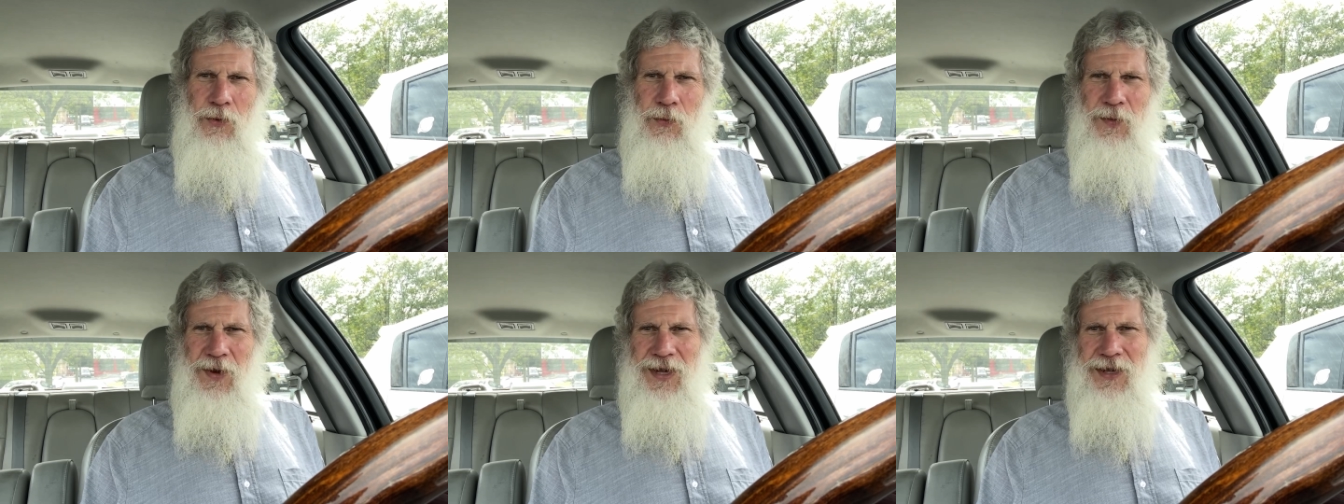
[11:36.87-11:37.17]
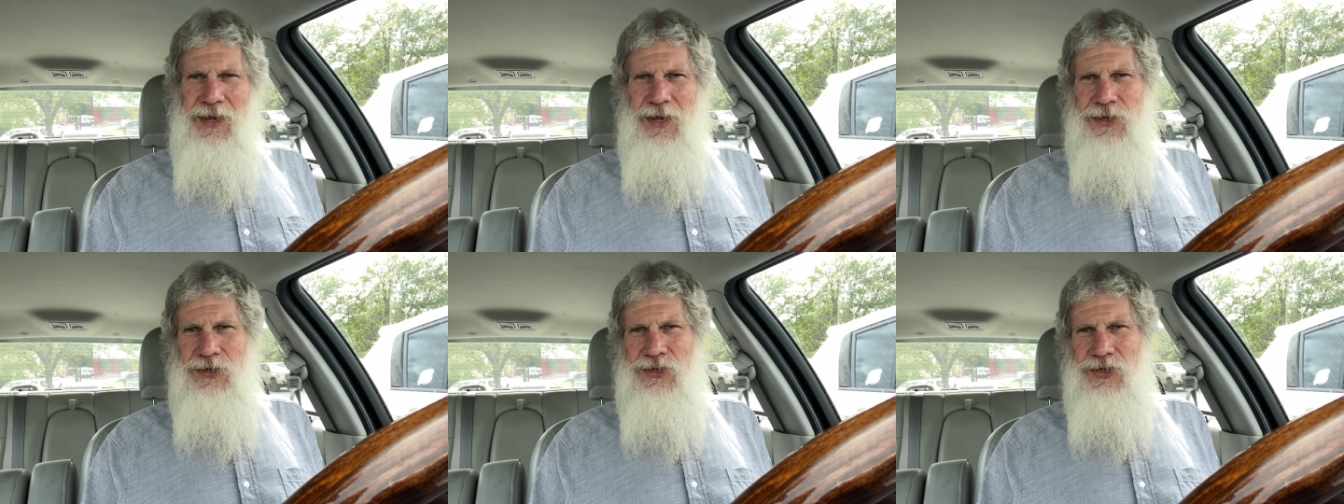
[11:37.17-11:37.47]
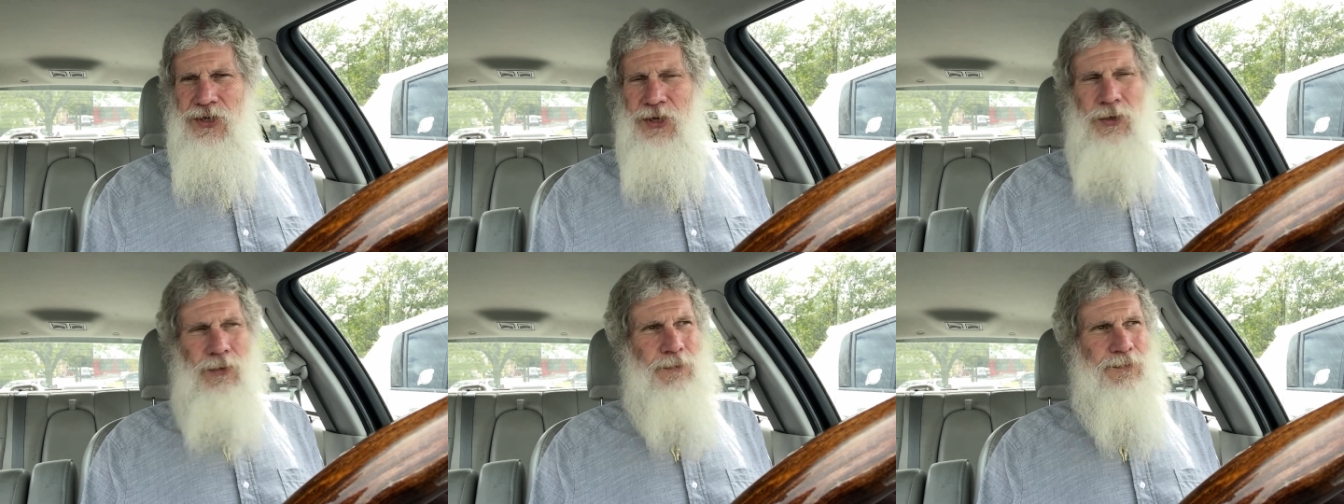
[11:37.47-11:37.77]
already done
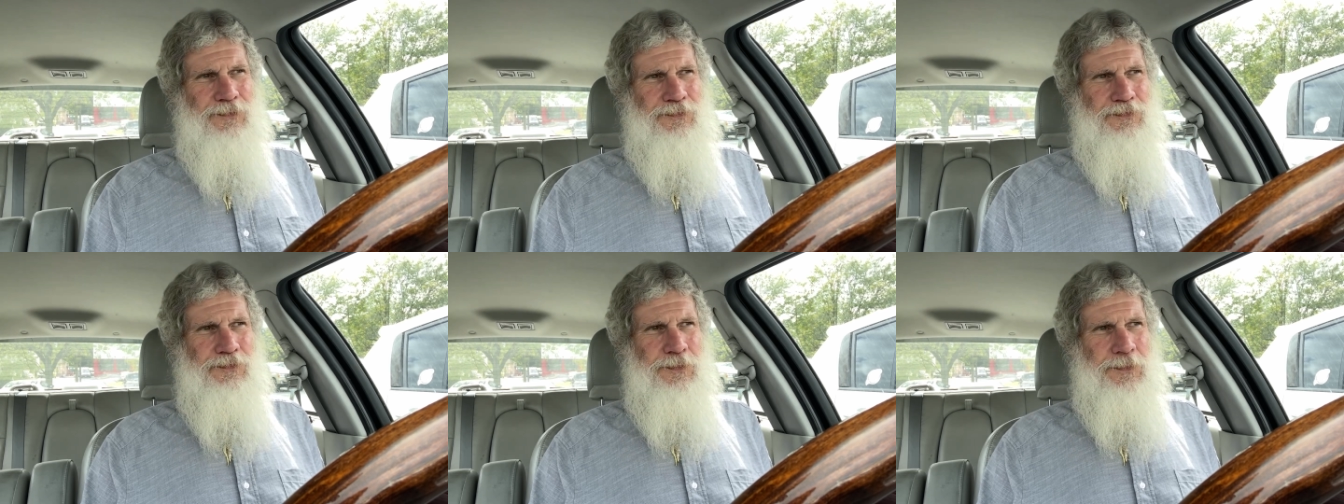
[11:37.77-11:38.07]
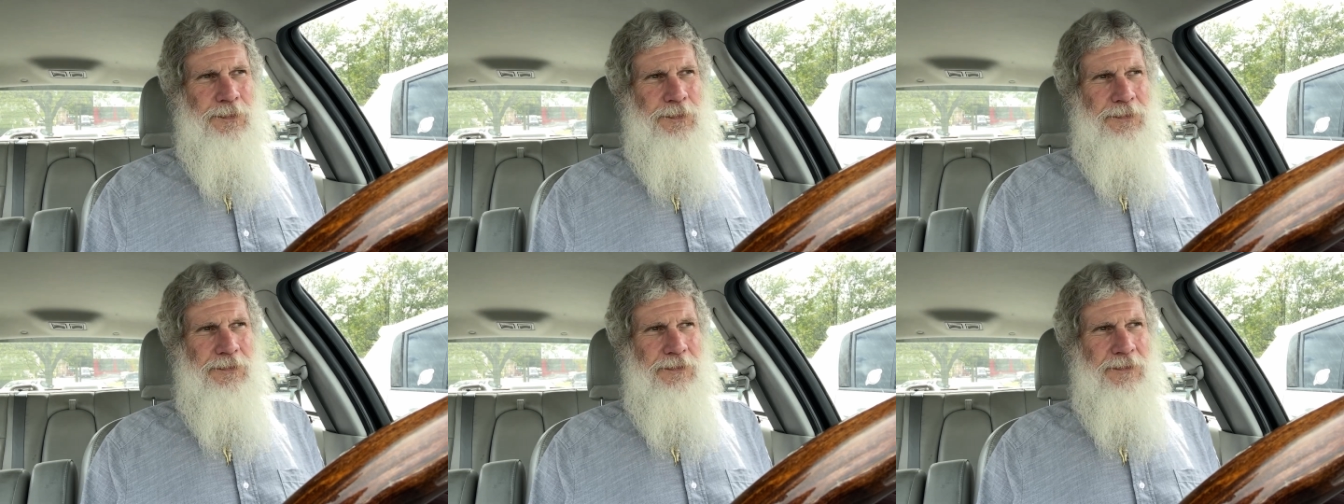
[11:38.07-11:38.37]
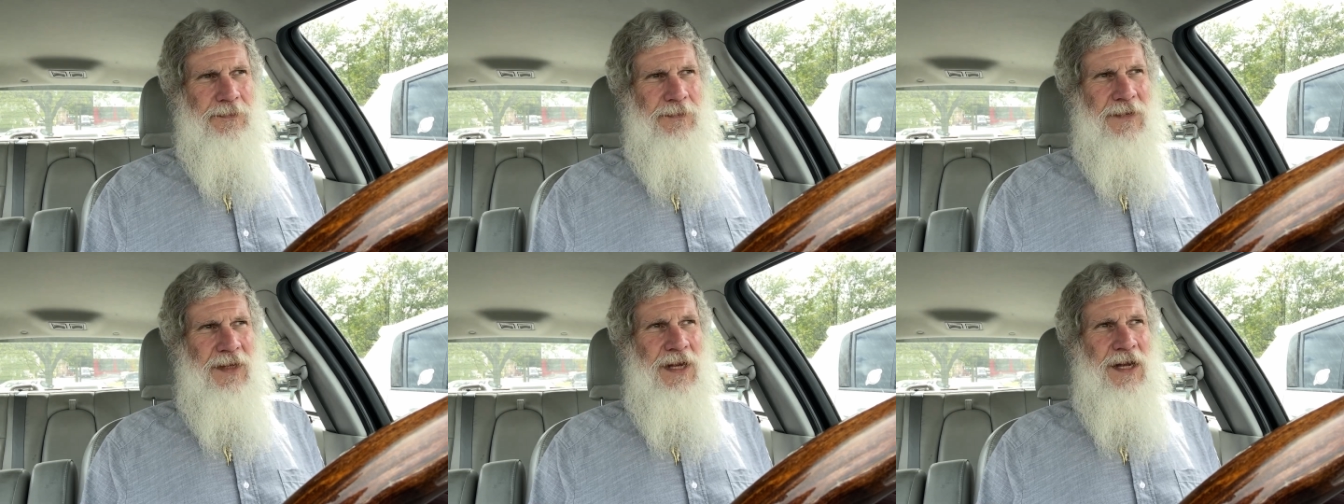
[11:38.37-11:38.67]
so.
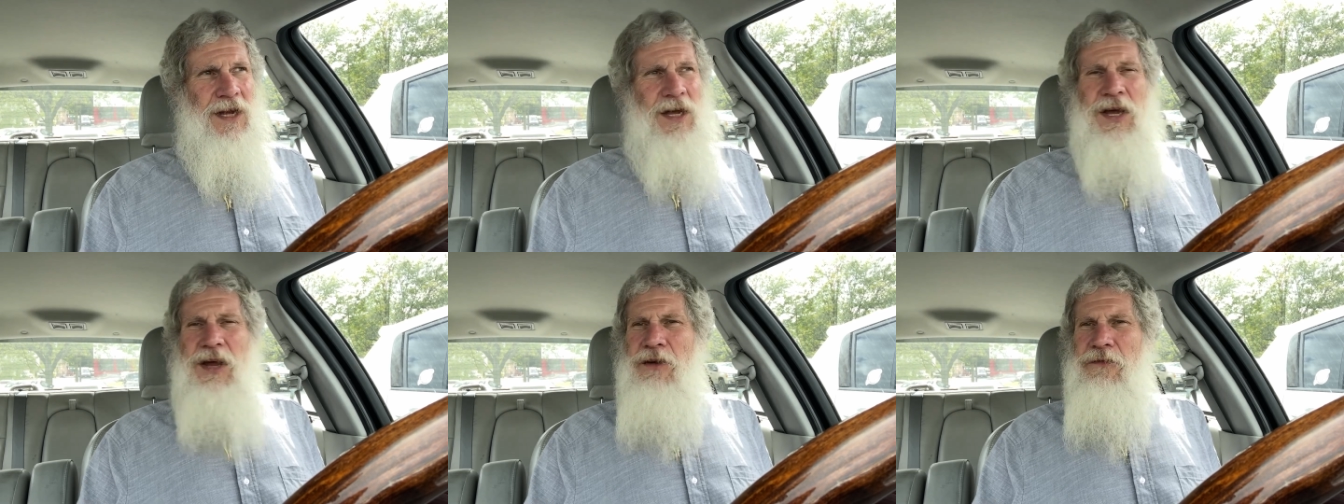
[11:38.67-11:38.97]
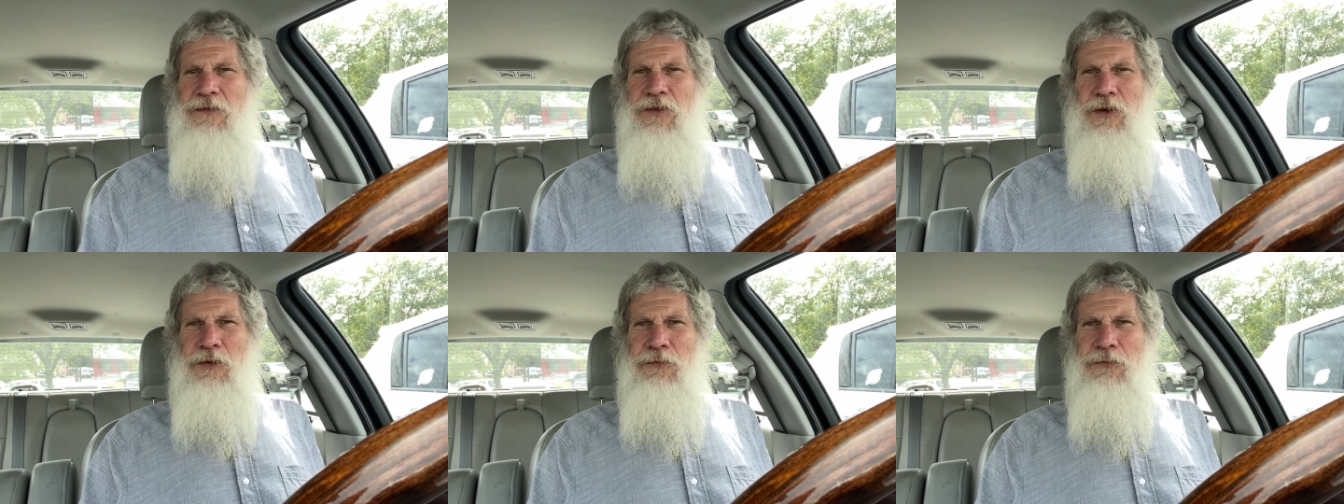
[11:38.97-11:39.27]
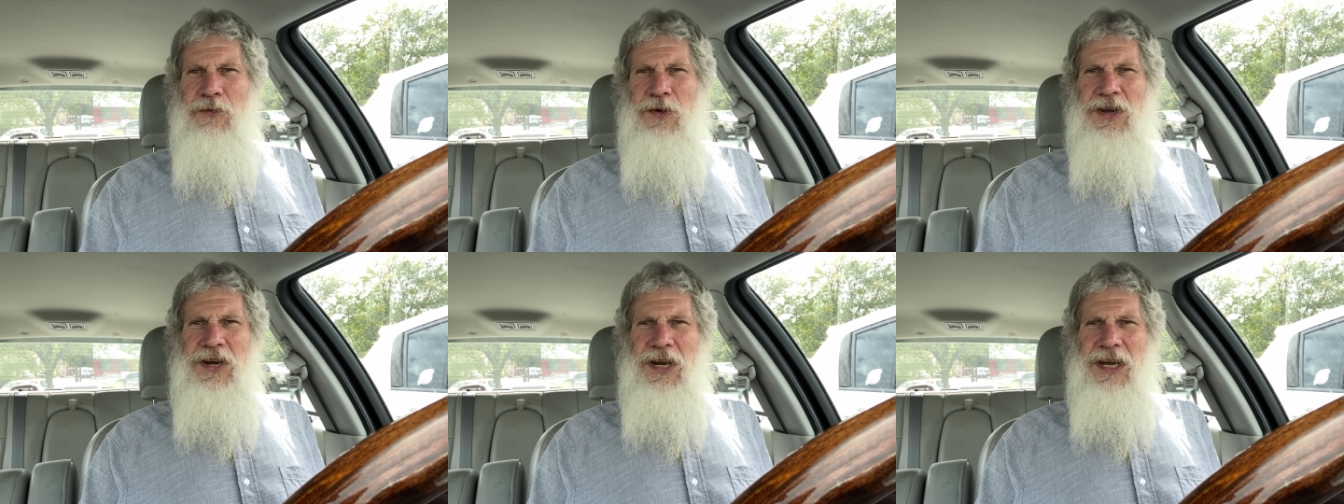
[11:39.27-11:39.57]
Feel
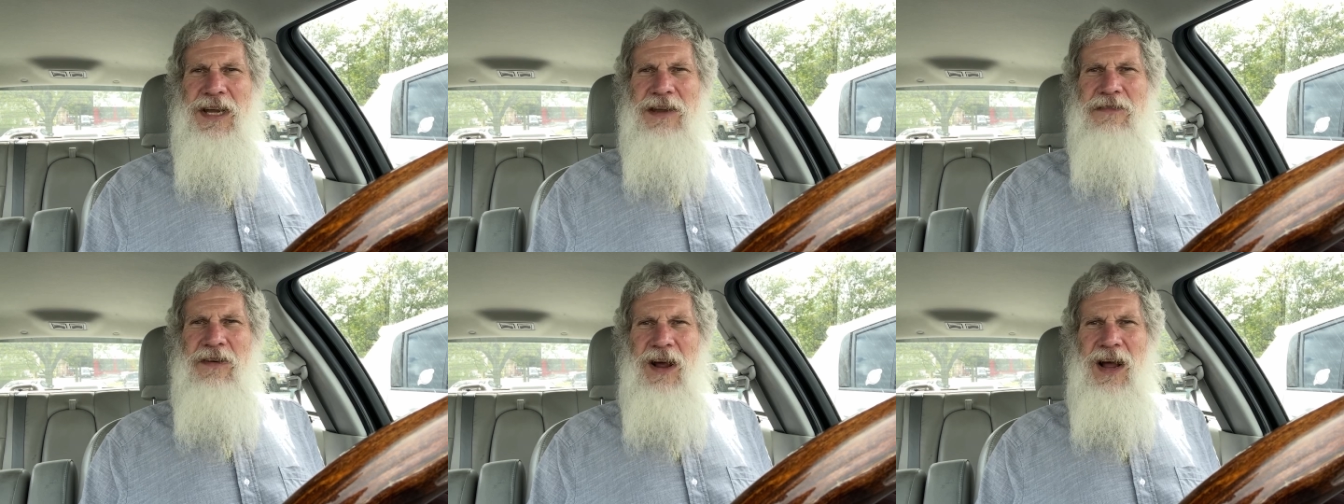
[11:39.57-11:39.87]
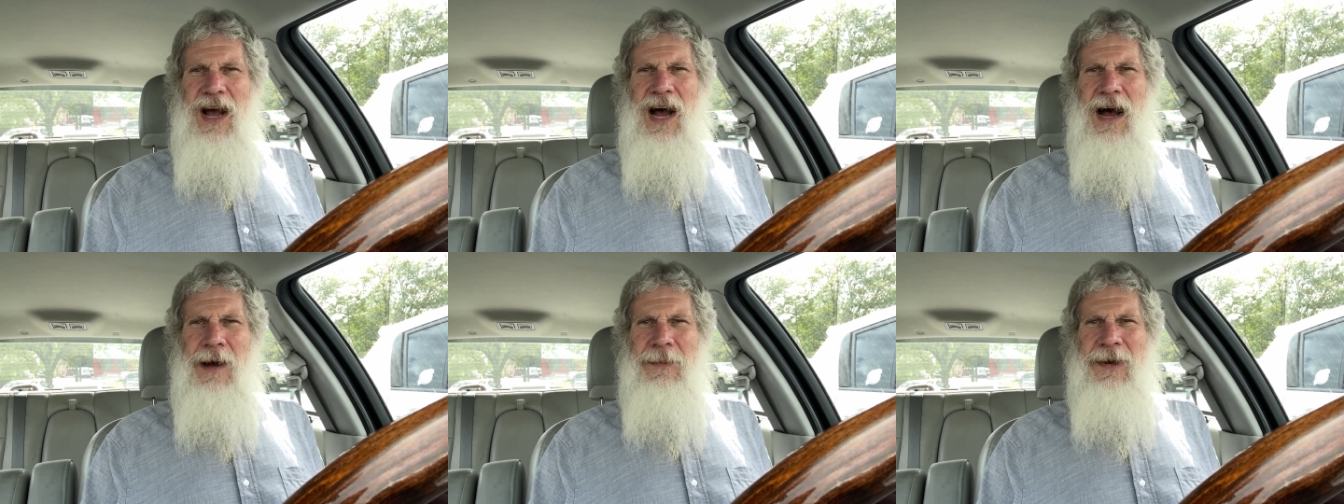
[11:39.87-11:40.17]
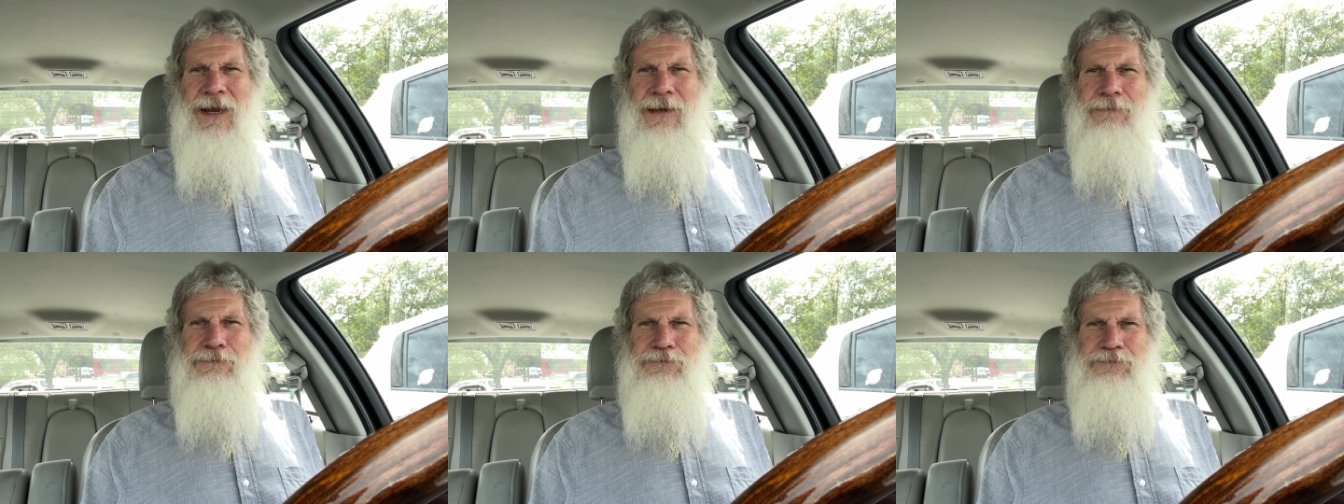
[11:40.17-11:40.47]
free to leave a
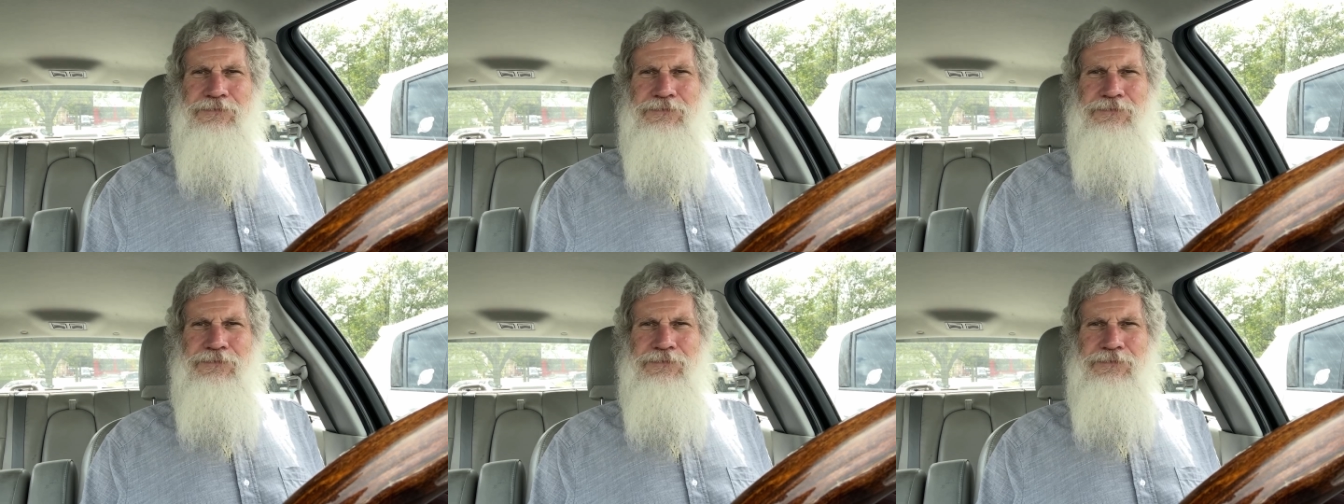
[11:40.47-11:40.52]
comment